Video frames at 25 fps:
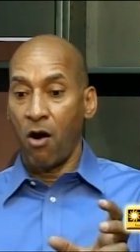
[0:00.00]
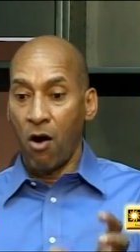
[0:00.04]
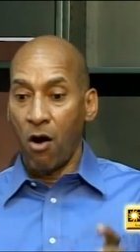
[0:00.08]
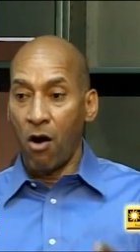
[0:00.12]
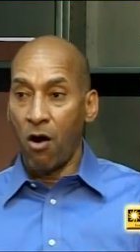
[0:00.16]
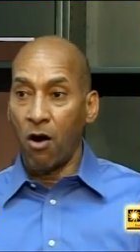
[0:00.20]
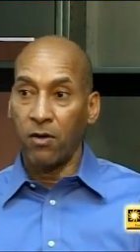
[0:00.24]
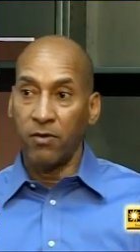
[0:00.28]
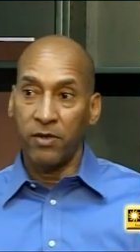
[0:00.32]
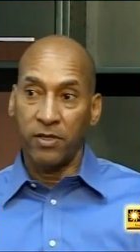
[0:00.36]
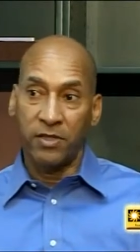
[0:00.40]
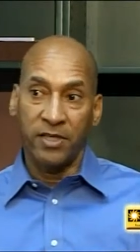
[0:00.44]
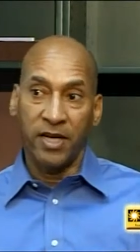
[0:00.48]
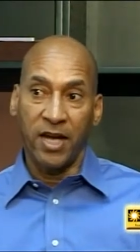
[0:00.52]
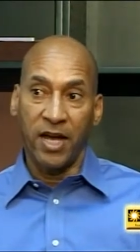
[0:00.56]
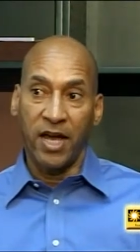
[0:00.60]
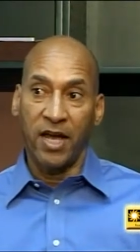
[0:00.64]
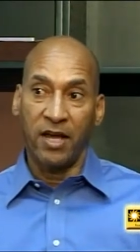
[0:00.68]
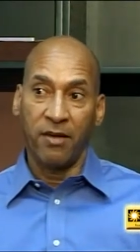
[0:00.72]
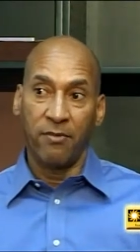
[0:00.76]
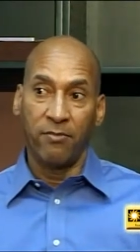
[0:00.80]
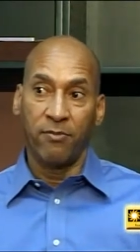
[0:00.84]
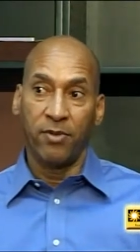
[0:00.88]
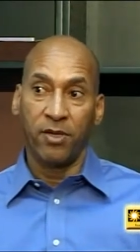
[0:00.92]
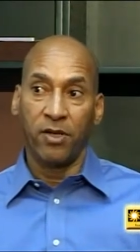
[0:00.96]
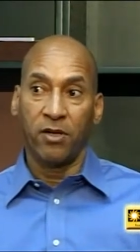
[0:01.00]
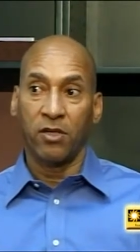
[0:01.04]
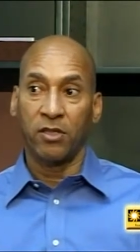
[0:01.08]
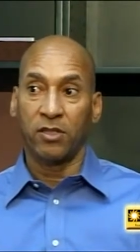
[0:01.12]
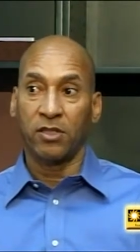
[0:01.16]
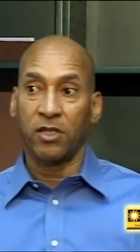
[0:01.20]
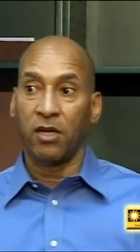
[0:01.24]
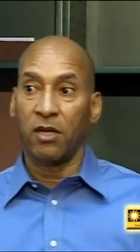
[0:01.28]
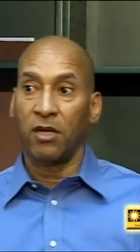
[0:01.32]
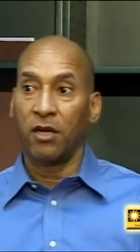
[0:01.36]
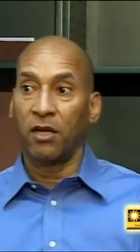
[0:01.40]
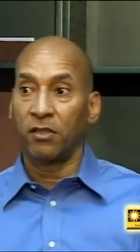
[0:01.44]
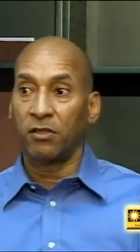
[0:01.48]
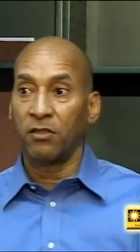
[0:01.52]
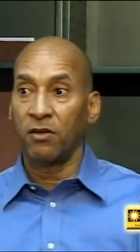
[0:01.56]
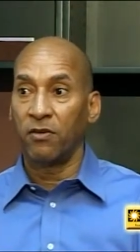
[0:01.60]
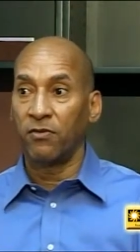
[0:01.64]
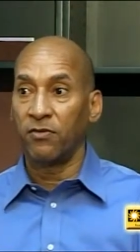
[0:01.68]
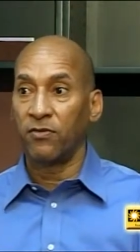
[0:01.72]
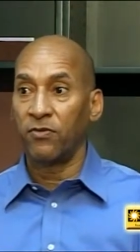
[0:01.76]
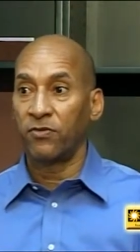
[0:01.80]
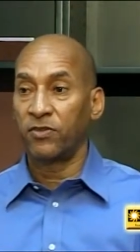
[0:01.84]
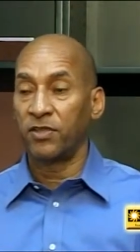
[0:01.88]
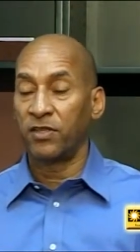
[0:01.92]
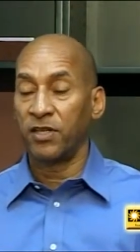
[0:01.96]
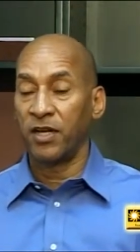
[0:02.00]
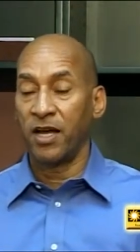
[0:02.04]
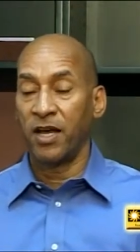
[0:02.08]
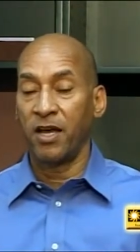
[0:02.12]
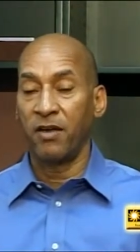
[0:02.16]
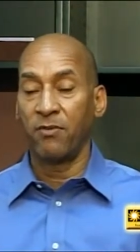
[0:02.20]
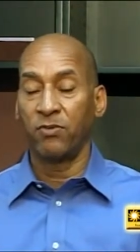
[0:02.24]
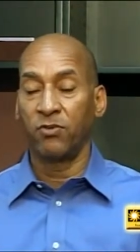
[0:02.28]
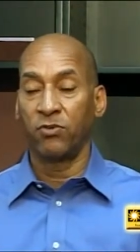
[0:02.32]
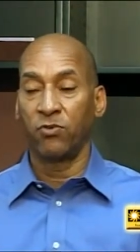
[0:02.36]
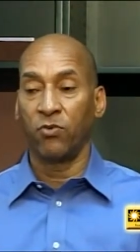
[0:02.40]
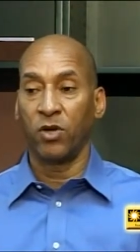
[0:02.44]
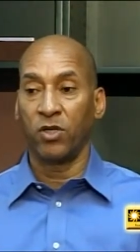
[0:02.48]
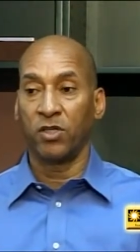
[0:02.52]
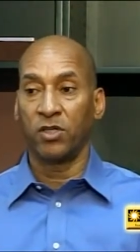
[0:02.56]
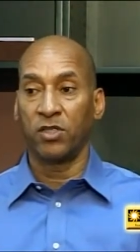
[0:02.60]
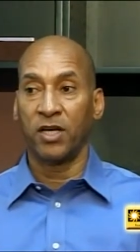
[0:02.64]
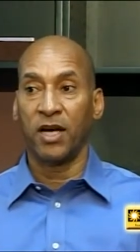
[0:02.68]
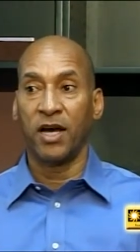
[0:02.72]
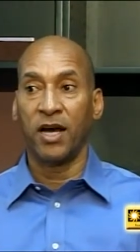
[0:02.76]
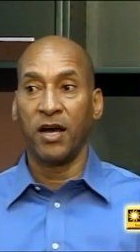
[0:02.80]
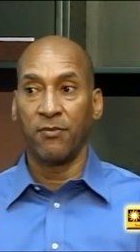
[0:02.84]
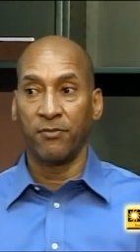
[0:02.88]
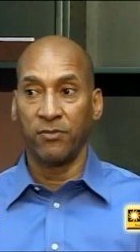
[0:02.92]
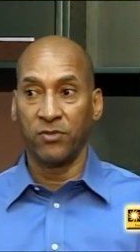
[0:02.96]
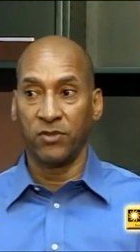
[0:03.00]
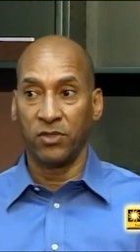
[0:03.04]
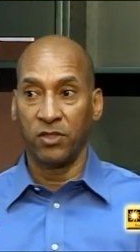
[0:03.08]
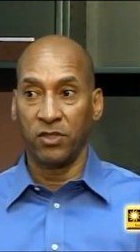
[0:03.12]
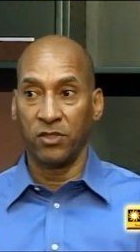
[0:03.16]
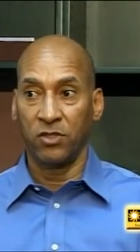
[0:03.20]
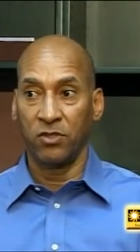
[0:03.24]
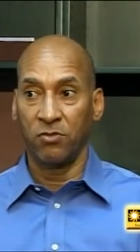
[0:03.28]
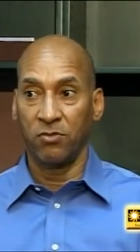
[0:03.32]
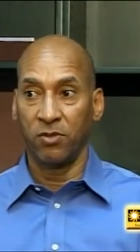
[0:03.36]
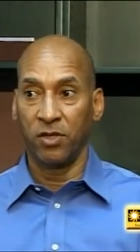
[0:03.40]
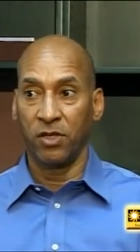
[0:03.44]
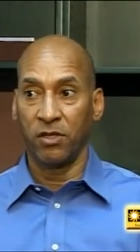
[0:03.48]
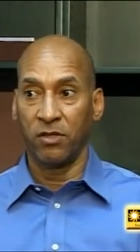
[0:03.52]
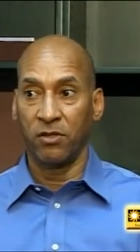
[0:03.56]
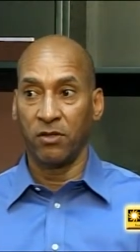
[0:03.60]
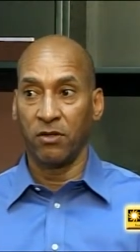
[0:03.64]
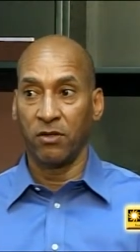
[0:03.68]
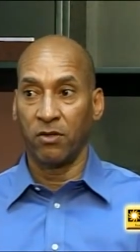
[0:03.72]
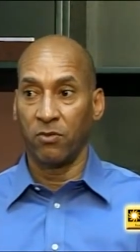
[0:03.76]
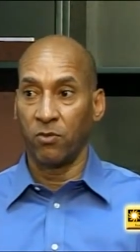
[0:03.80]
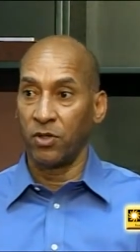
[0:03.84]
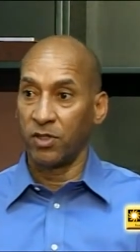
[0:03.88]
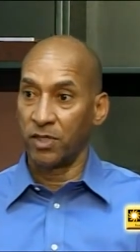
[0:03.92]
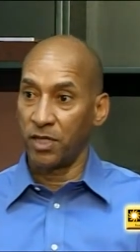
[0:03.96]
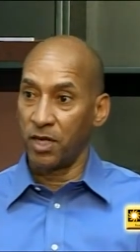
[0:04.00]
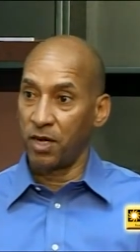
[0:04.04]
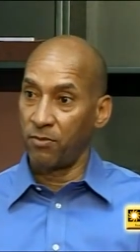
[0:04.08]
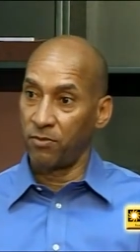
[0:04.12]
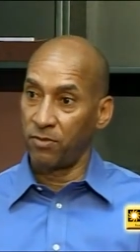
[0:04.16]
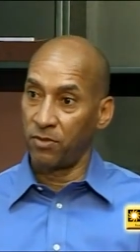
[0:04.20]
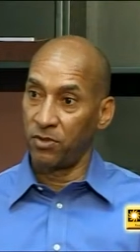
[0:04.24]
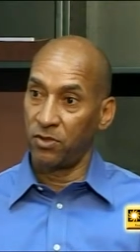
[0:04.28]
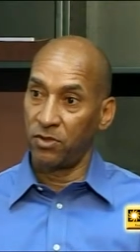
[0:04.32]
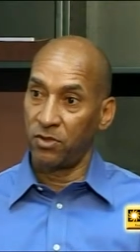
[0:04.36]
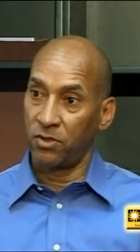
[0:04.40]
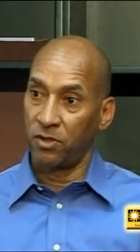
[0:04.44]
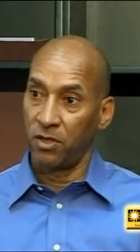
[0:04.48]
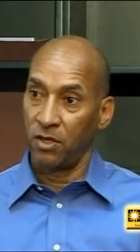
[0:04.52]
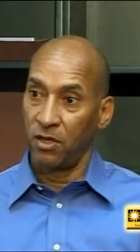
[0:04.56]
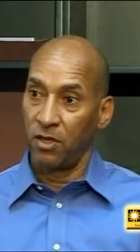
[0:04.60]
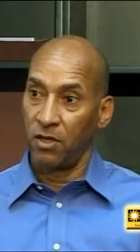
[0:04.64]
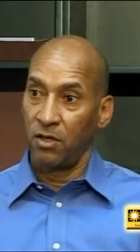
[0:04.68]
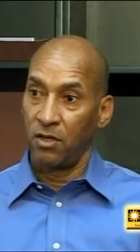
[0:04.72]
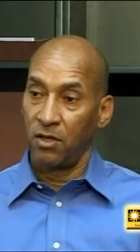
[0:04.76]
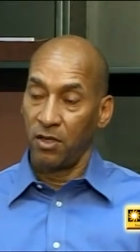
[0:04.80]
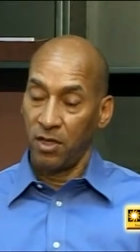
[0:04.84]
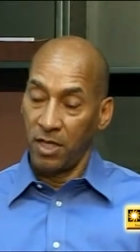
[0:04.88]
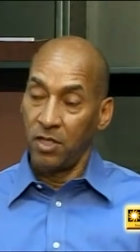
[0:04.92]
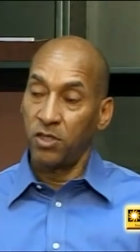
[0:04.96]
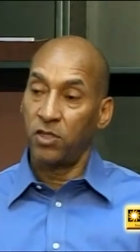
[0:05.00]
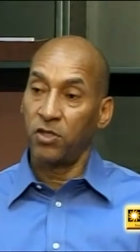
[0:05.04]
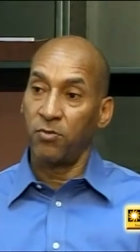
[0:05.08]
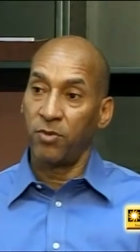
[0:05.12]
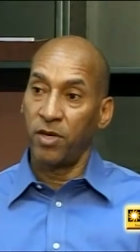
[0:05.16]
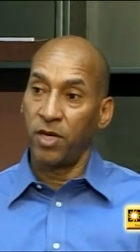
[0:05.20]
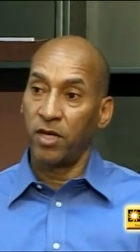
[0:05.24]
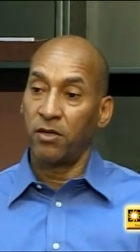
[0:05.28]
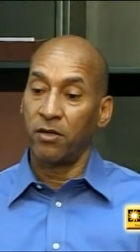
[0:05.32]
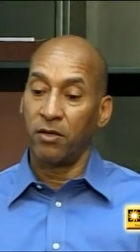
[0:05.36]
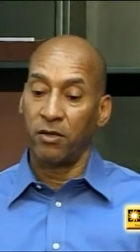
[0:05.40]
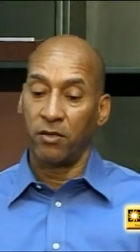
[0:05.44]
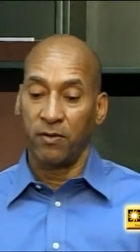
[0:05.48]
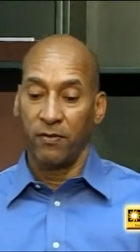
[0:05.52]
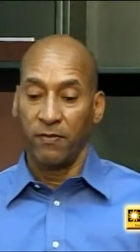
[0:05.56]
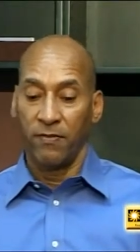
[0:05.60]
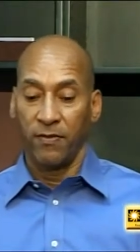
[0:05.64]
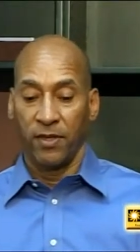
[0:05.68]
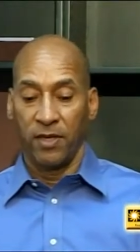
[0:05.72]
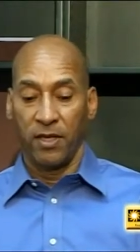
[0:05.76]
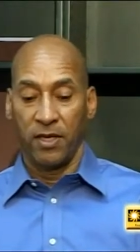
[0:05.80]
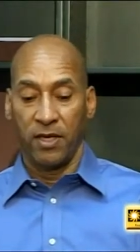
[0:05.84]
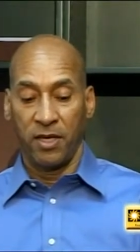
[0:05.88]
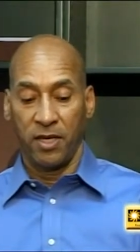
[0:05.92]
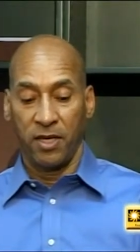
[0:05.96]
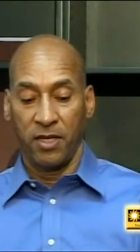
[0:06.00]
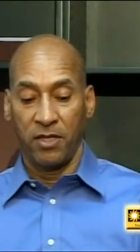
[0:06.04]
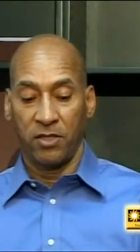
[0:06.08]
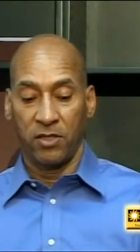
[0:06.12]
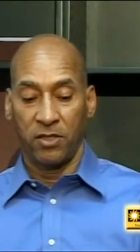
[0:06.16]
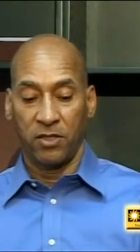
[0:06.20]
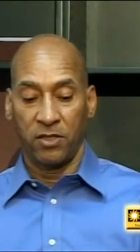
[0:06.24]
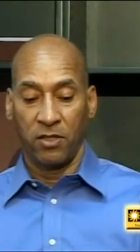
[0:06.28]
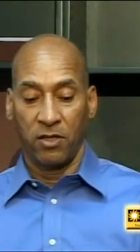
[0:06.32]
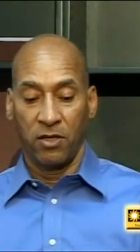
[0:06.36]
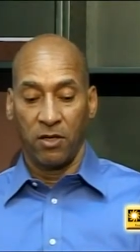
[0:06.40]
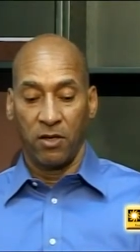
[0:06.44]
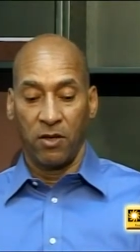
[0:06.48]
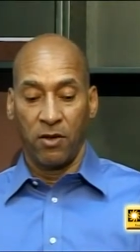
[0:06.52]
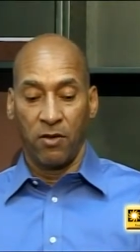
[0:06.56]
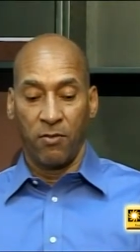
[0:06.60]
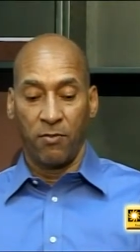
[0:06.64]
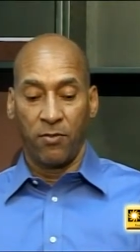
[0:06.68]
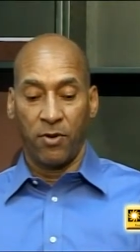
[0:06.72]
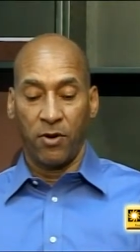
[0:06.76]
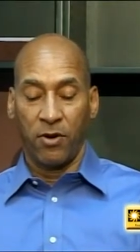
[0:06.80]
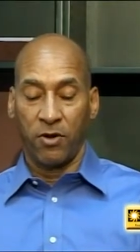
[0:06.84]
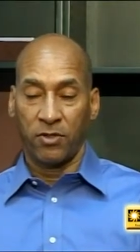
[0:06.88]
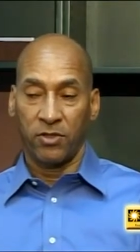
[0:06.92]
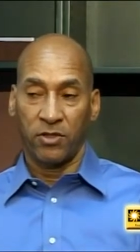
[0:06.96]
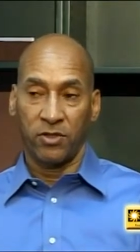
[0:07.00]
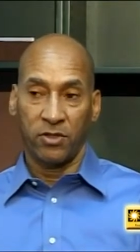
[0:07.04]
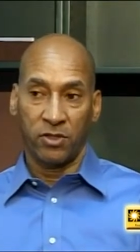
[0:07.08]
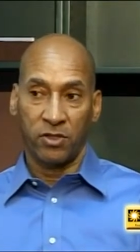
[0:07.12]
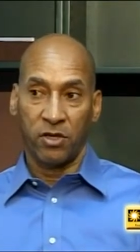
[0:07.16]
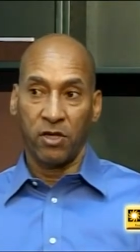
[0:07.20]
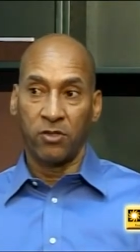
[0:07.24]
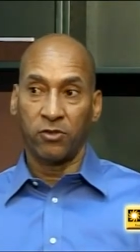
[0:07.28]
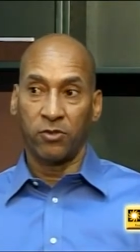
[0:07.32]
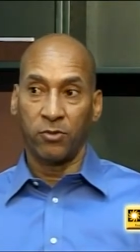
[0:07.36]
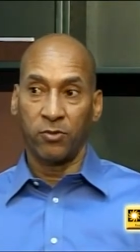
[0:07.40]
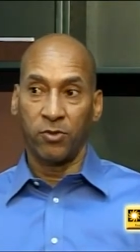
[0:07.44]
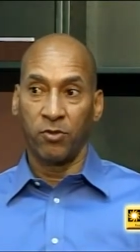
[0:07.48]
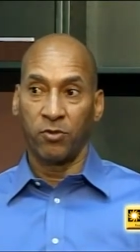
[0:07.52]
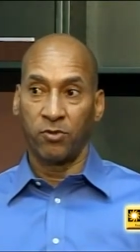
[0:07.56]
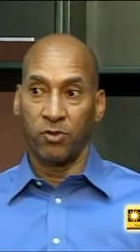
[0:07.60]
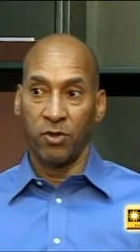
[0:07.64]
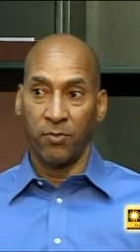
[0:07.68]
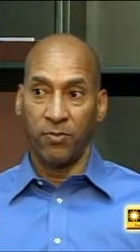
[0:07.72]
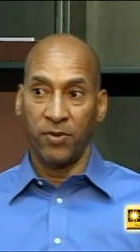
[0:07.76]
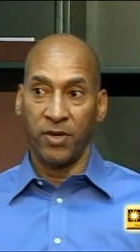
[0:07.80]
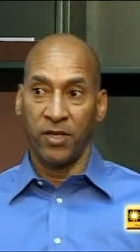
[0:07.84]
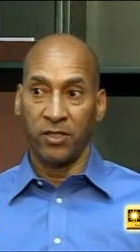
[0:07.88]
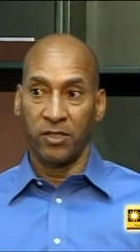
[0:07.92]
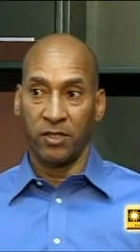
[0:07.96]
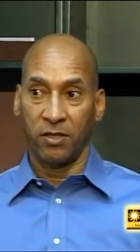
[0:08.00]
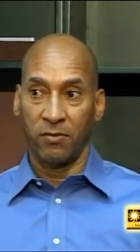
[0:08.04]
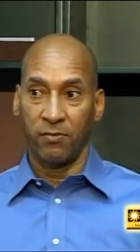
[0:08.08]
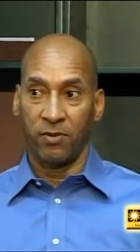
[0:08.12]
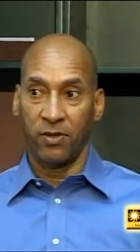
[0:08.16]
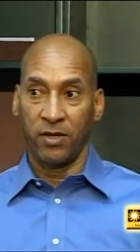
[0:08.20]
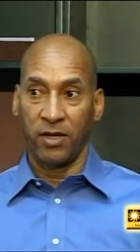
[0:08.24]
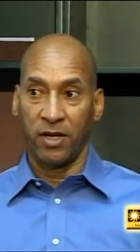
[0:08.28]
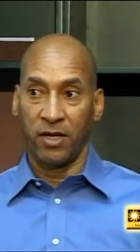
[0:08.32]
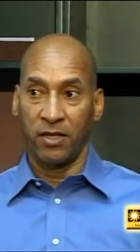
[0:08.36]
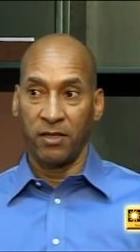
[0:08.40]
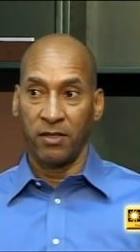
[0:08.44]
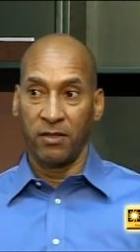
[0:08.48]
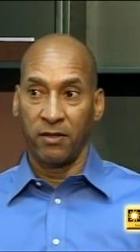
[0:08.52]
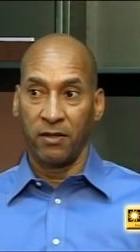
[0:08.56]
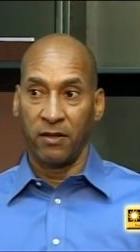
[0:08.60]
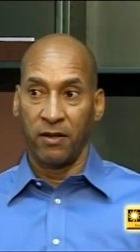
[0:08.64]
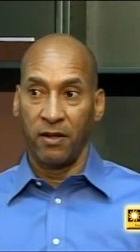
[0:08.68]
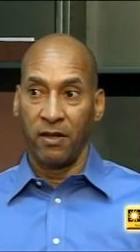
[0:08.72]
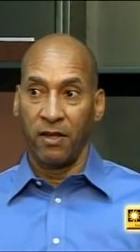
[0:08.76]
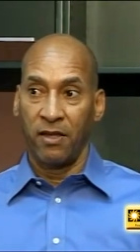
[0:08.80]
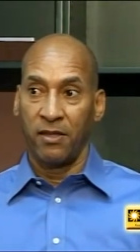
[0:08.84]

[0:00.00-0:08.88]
all the time, because a lot of times what happens in Jamaica, or what happens in Jamaica, is persons contribute to a pension plan,